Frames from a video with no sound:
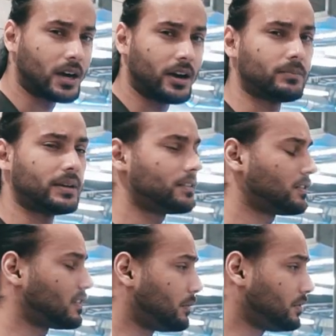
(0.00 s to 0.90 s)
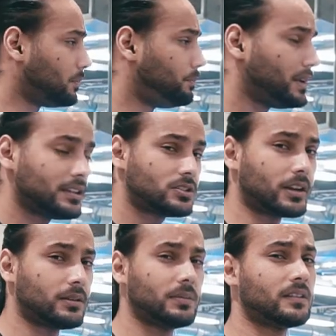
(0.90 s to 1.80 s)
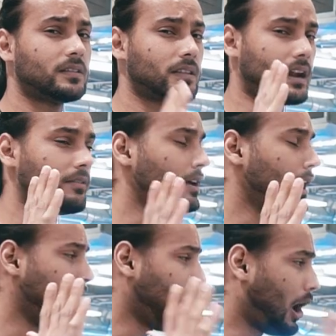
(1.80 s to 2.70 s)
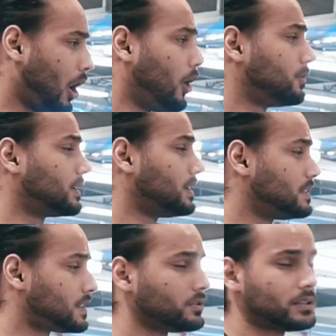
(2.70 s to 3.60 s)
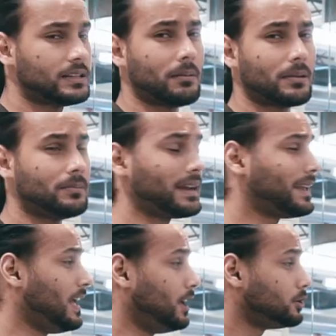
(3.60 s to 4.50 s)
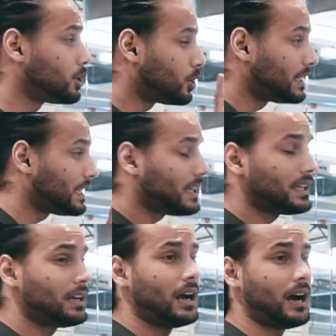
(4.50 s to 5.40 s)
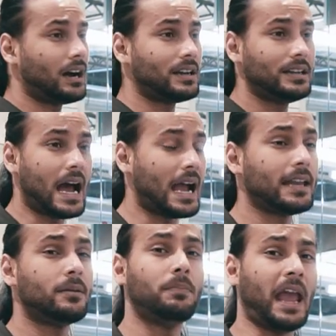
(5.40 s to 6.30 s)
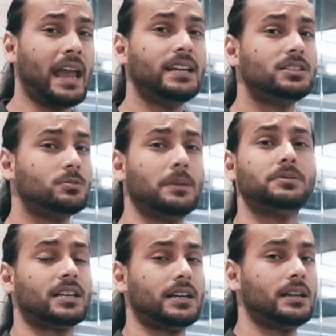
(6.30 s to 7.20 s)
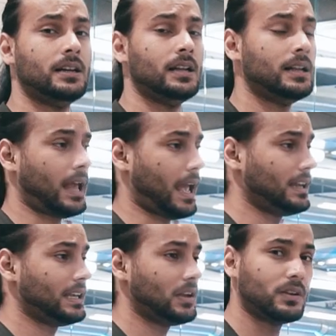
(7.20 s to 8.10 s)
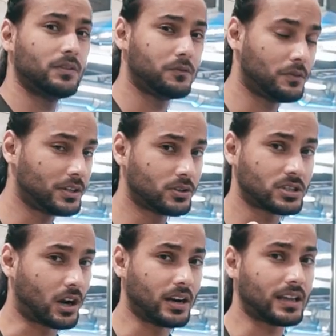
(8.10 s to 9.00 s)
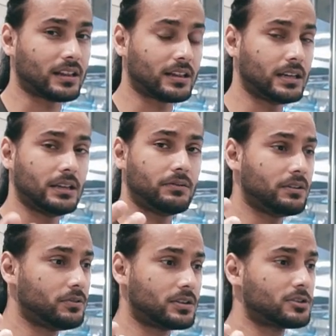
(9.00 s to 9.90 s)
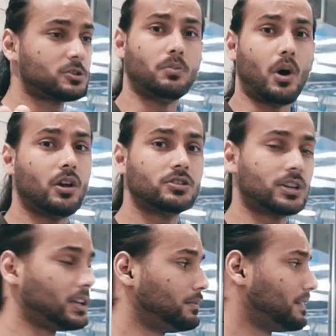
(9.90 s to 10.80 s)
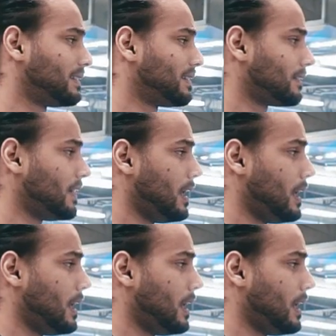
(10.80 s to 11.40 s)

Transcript: time, like to some of the biggest trucking businesses that I've helped, consulted them, and I'm like, you don't need a nine page website. And even if when you're starting, like even if you're a small trucking businesses